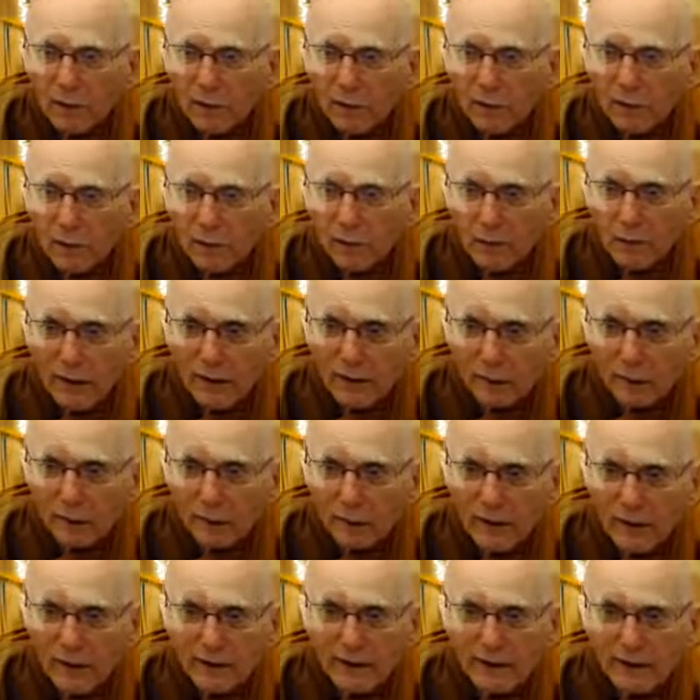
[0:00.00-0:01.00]
One who
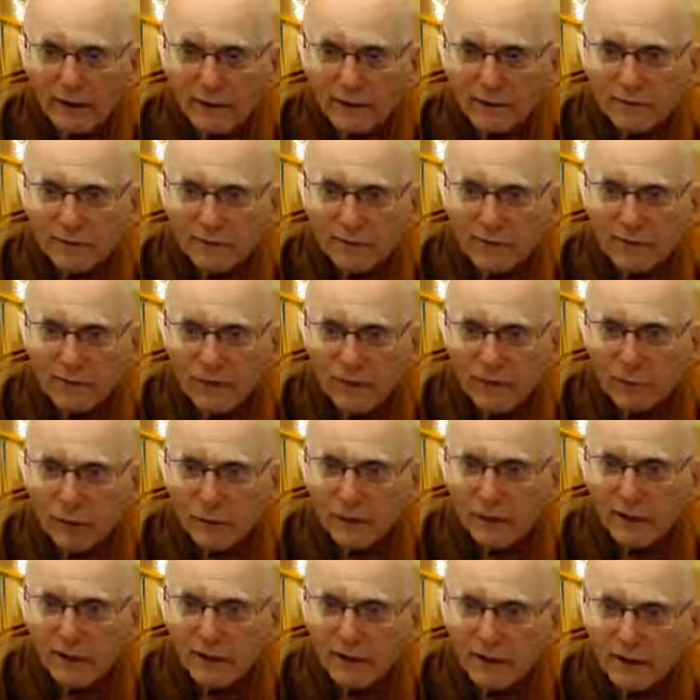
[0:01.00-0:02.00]
recollects the Sangha,
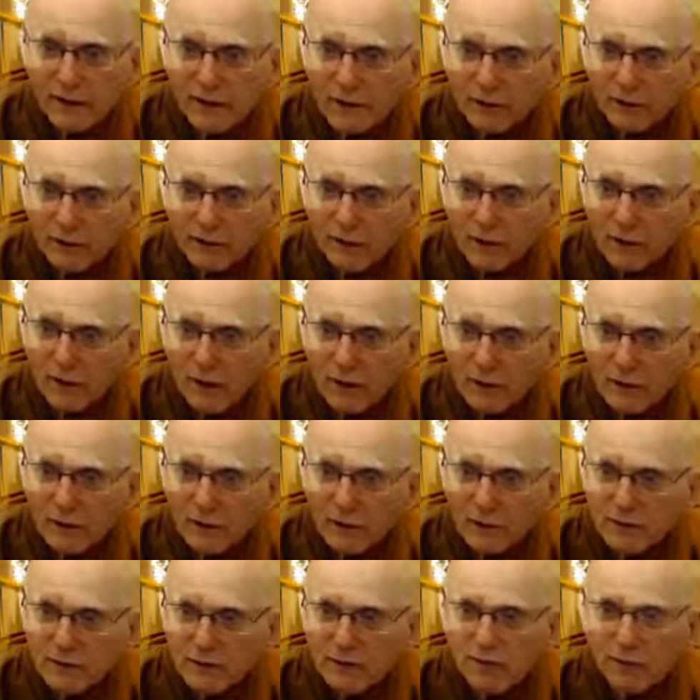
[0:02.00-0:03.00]
on that occasion the
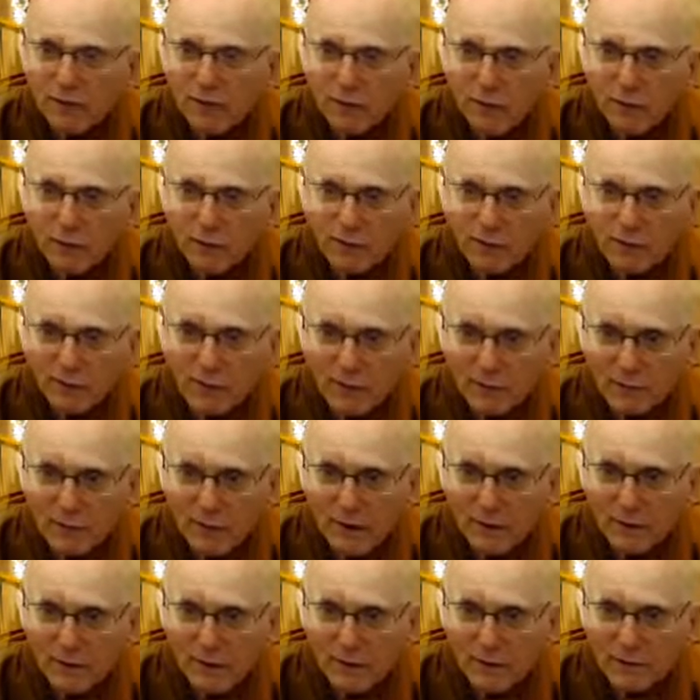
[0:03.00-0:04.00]
mind is not obsessed
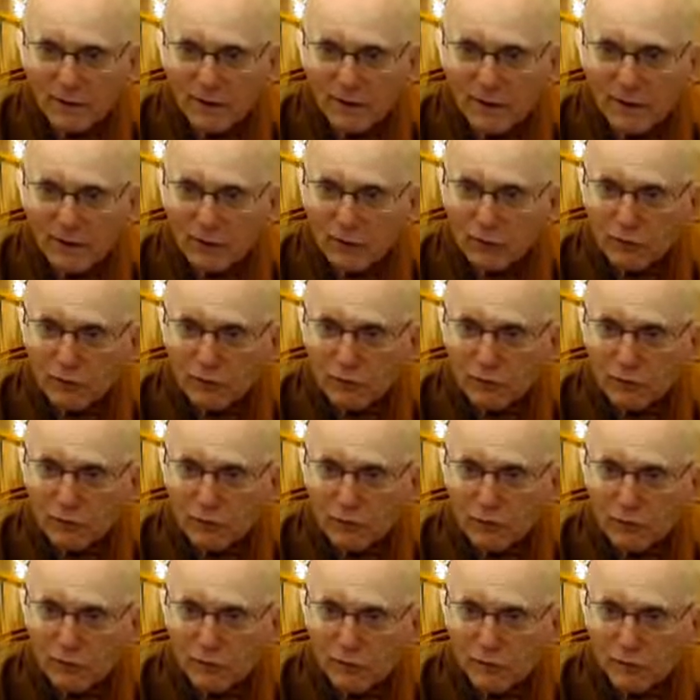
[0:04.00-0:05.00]
by lust, hatred, or
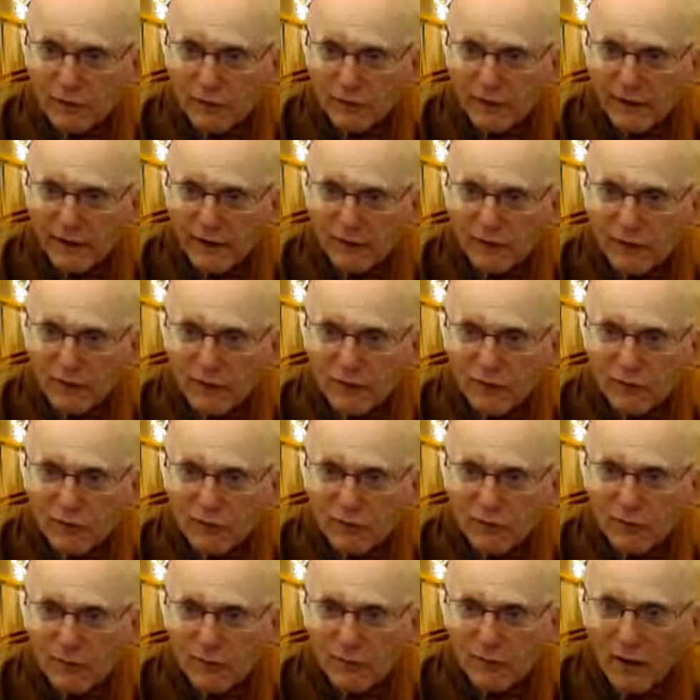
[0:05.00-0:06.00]
delusion. On that occasion
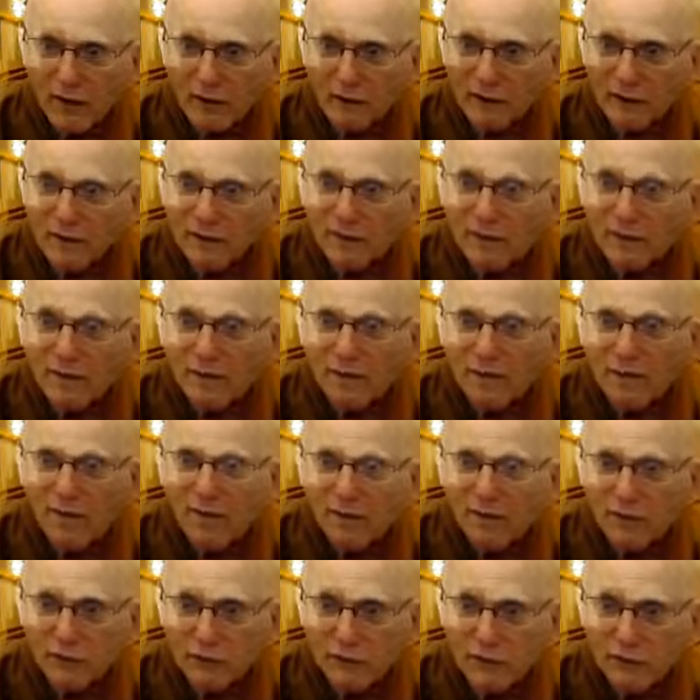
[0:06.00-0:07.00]
their mind is
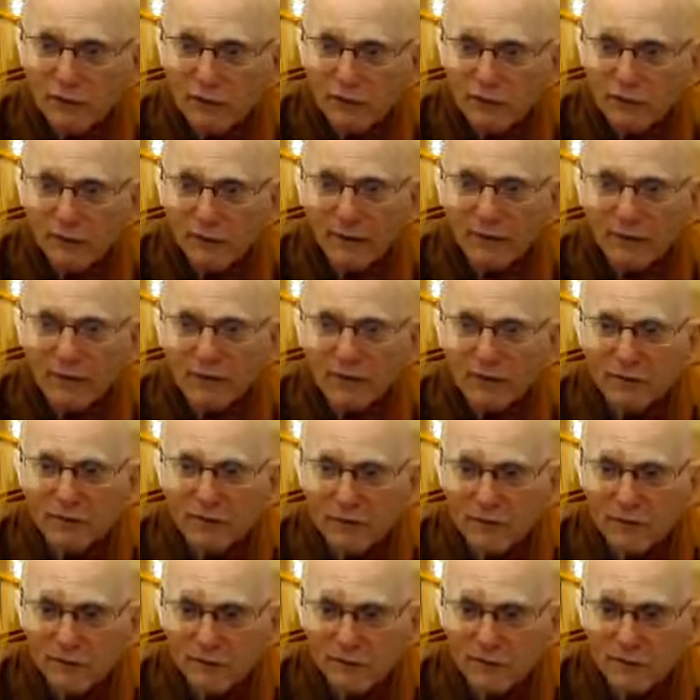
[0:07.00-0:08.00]
simply straight based
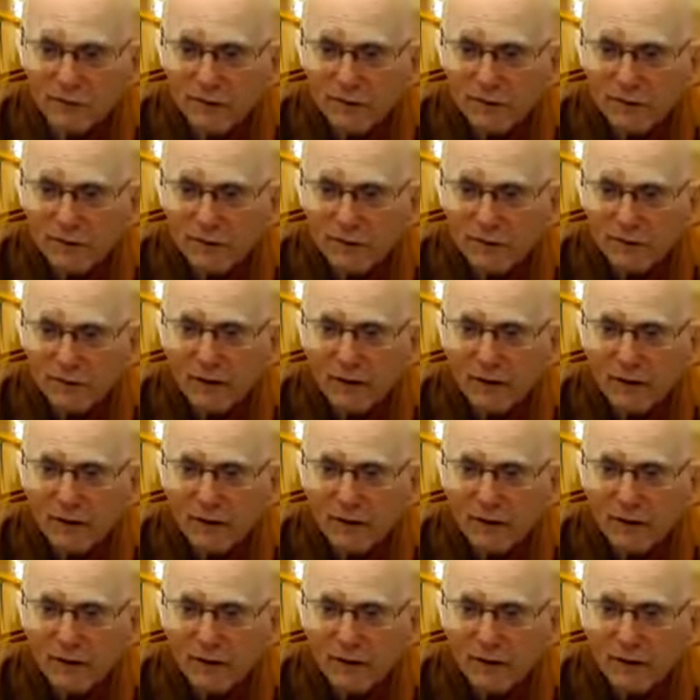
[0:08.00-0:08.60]
on the Sangha.